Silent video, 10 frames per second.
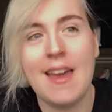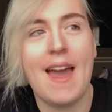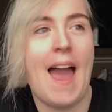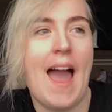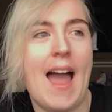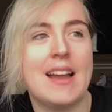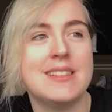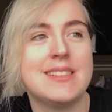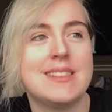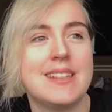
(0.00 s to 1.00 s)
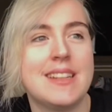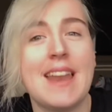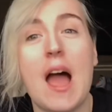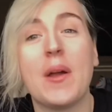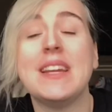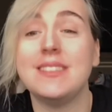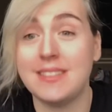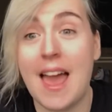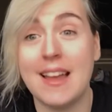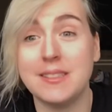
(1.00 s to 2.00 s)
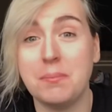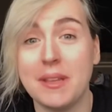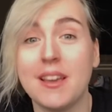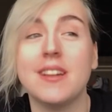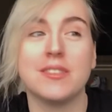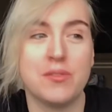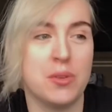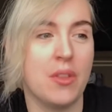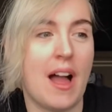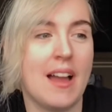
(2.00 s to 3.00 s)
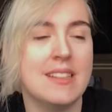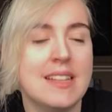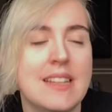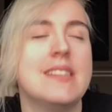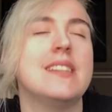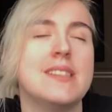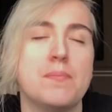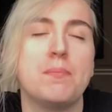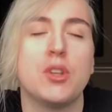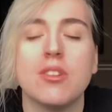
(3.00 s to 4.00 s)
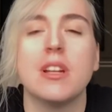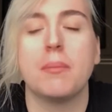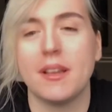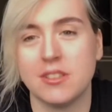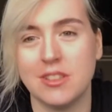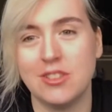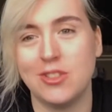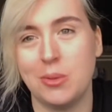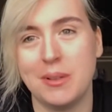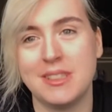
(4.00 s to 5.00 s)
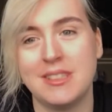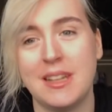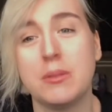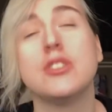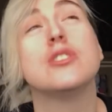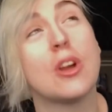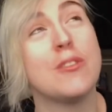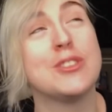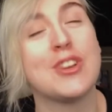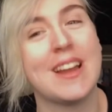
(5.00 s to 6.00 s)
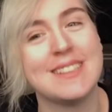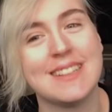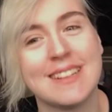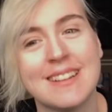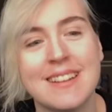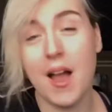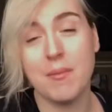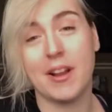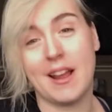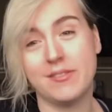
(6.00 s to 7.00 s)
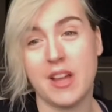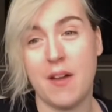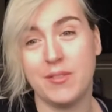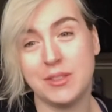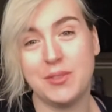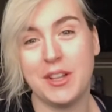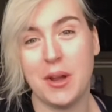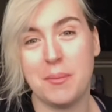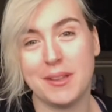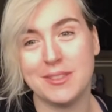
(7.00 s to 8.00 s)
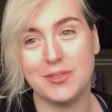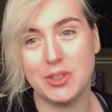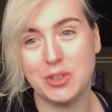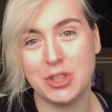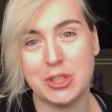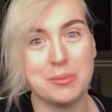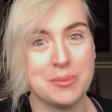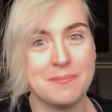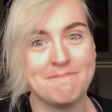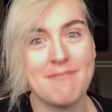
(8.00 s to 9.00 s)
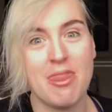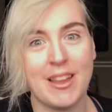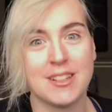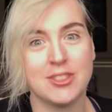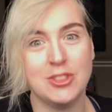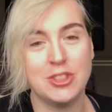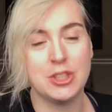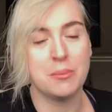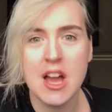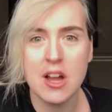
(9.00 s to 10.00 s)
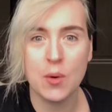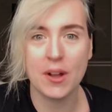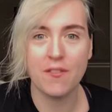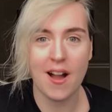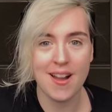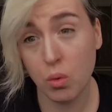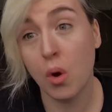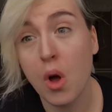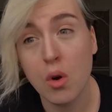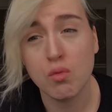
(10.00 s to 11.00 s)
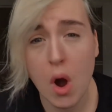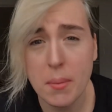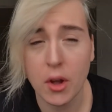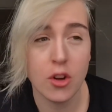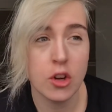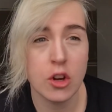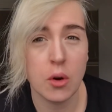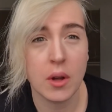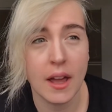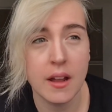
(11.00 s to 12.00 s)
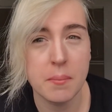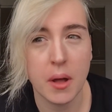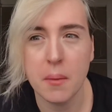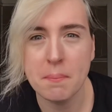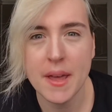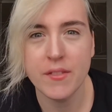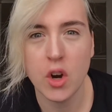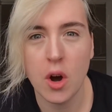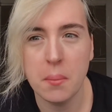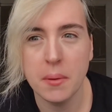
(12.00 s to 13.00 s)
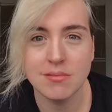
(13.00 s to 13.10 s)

And now he's dead because of all that, and it is purely based on his stupidity, which is so frustrating. I'm running out of time for this video because of YouTube. Thanks, YouTube. Quickfire. Robert, good old king, but bit of a knob.